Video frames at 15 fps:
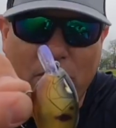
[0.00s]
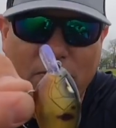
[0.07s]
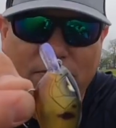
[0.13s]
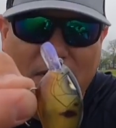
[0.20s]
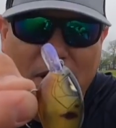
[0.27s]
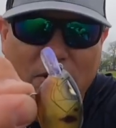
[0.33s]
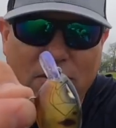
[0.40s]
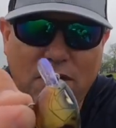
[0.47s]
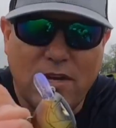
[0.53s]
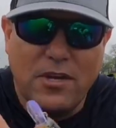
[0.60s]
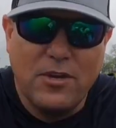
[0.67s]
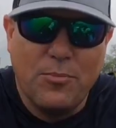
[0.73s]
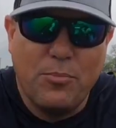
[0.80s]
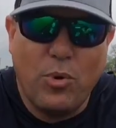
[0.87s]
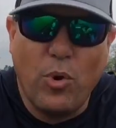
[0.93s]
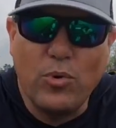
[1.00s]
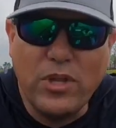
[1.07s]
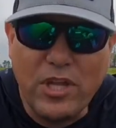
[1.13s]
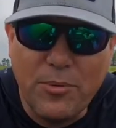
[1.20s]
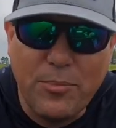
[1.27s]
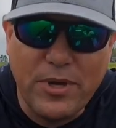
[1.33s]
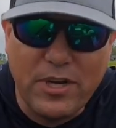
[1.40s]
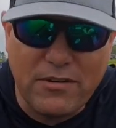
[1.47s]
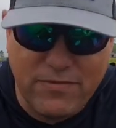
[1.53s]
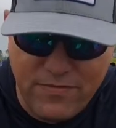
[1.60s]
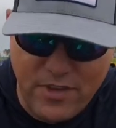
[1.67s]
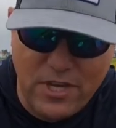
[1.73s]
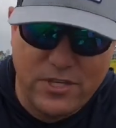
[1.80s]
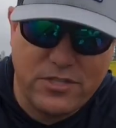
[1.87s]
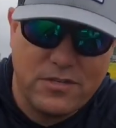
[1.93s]
profile pulled in the bigger
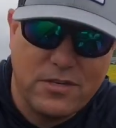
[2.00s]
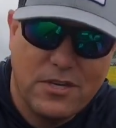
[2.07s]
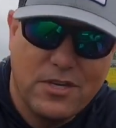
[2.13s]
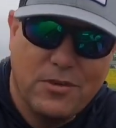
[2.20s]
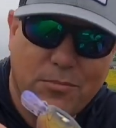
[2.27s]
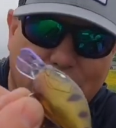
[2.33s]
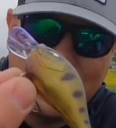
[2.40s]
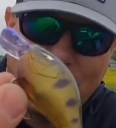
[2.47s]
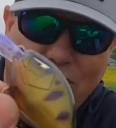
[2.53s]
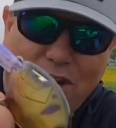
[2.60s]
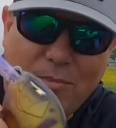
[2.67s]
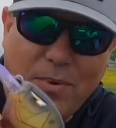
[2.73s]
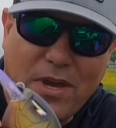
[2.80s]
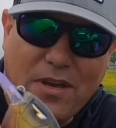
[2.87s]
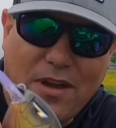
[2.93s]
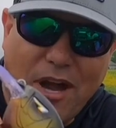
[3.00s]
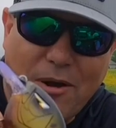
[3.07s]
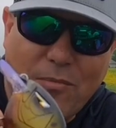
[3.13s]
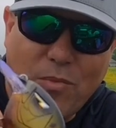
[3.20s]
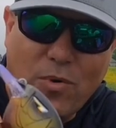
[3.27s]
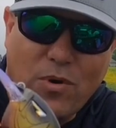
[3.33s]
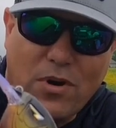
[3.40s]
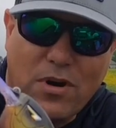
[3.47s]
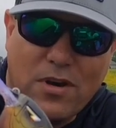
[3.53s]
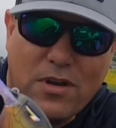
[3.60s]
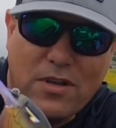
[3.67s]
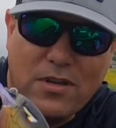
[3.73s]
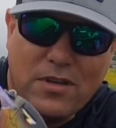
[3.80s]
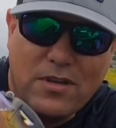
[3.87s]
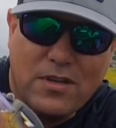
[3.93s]
fish, but the crankbait caught more
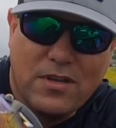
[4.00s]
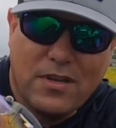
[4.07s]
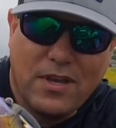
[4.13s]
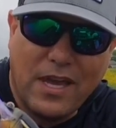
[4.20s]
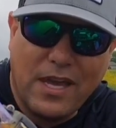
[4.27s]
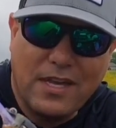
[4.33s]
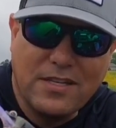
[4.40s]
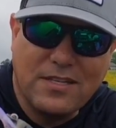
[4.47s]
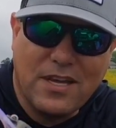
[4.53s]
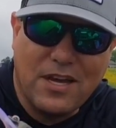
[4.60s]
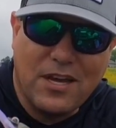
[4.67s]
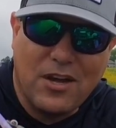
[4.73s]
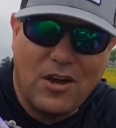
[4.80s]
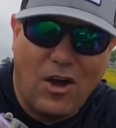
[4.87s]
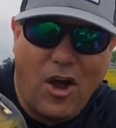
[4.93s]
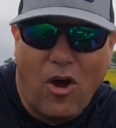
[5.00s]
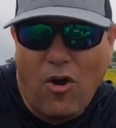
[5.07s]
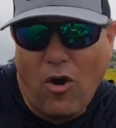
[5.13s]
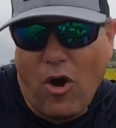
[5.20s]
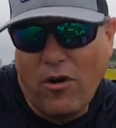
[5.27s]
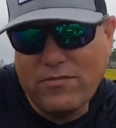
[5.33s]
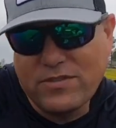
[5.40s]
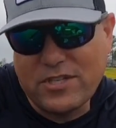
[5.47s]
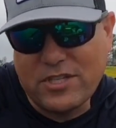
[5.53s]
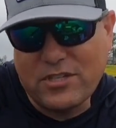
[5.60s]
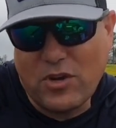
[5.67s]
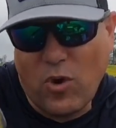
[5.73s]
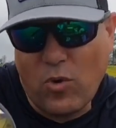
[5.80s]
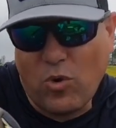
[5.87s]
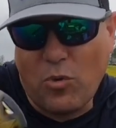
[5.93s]
and uh, obviously
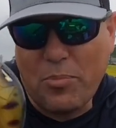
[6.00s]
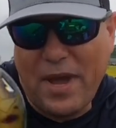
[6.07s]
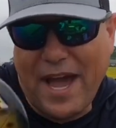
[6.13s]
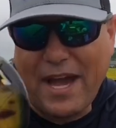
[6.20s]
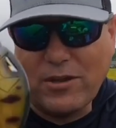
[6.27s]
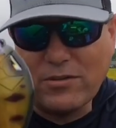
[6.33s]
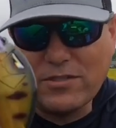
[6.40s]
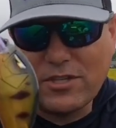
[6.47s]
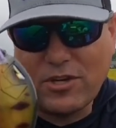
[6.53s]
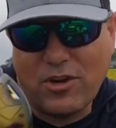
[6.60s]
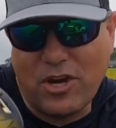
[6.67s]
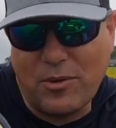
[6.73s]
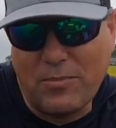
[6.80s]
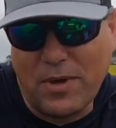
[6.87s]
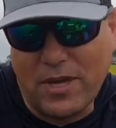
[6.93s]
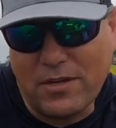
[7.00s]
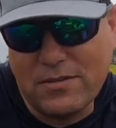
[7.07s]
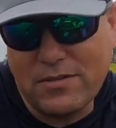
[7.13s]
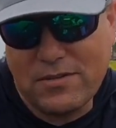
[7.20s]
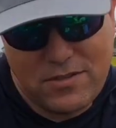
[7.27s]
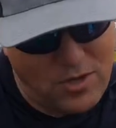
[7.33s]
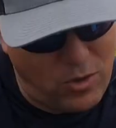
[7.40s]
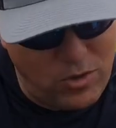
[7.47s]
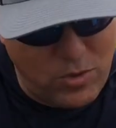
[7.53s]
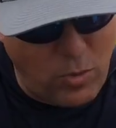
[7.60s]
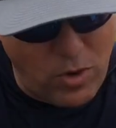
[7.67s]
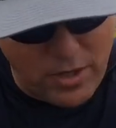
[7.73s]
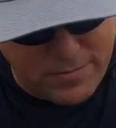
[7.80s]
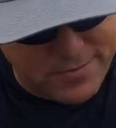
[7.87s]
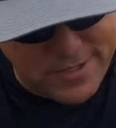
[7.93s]
total pounds the crankbait totally
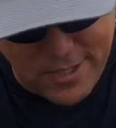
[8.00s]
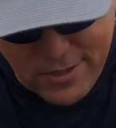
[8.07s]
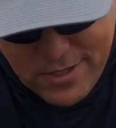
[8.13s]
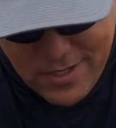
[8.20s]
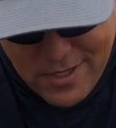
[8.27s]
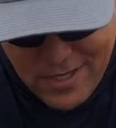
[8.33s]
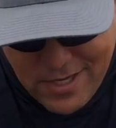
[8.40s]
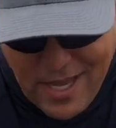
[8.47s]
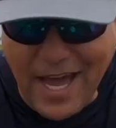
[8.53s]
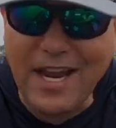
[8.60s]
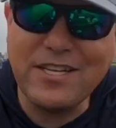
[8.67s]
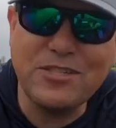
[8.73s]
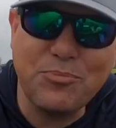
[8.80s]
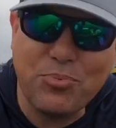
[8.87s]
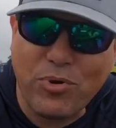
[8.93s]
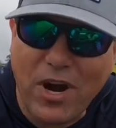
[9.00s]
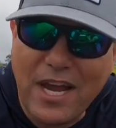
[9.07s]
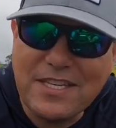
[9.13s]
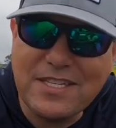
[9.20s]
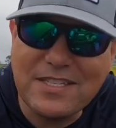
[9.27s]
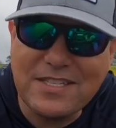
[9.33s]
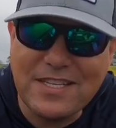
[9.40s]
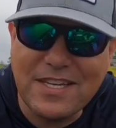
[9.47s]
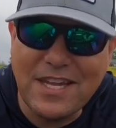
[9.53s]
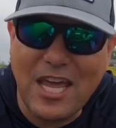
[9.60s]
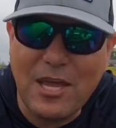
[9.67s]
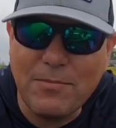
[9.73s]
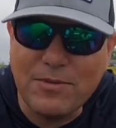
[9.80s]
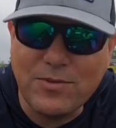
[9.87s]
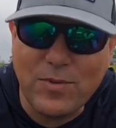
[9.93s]
won. So kind of surprising
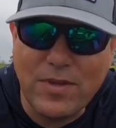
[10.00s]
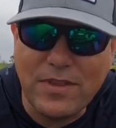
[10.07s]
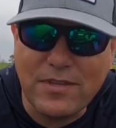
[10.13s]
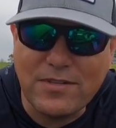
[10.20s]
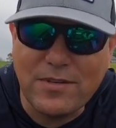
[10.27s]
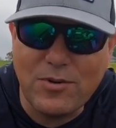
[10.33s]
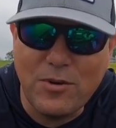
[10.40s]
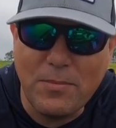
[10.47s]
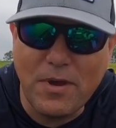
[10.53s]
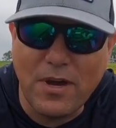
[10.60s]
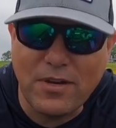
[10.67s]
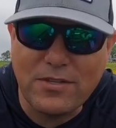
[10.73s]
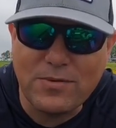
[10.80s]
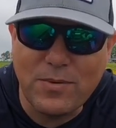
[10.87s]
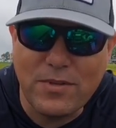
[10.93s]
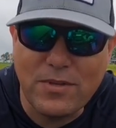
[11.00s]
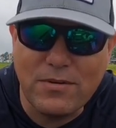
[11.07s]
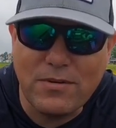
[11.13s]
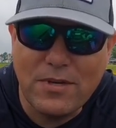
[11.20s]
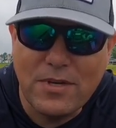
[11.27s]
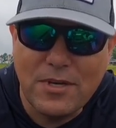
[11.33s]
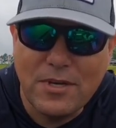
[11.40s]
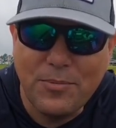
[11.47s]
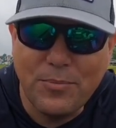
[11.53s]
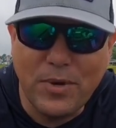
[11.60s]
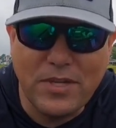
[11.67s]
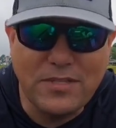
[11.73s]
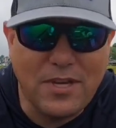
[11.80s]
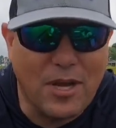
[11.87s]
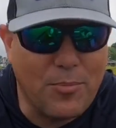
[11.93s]
today between the two, to be honest with you,
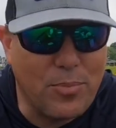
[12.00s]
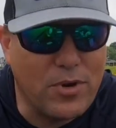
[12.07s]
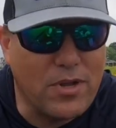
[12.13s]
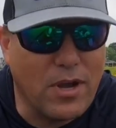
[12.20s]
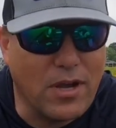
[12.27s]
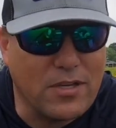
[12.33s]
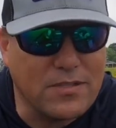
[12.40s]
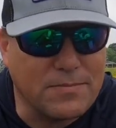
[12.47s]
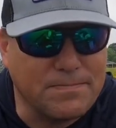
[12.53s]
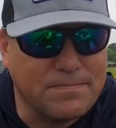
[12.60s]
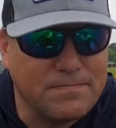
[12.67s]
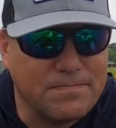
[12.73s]
but uh, pretty awesome.